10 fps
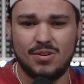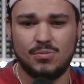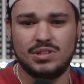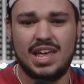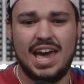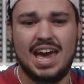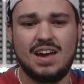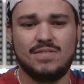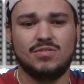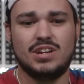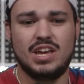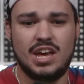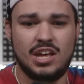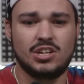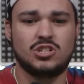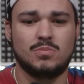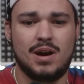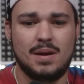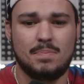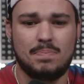with every inch of
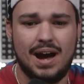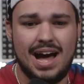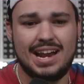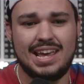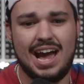my body.